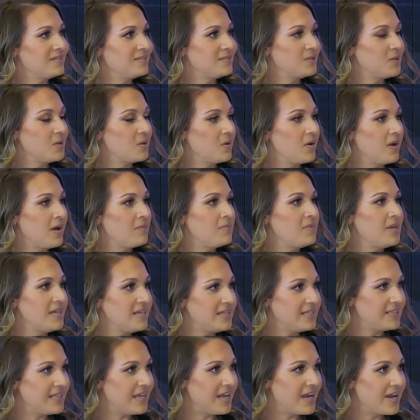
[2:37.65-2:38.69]
So I made
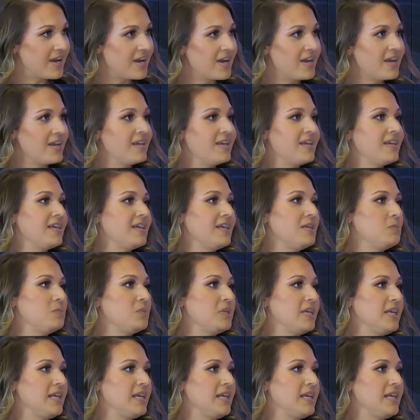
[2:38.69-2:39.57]
it there in bikini.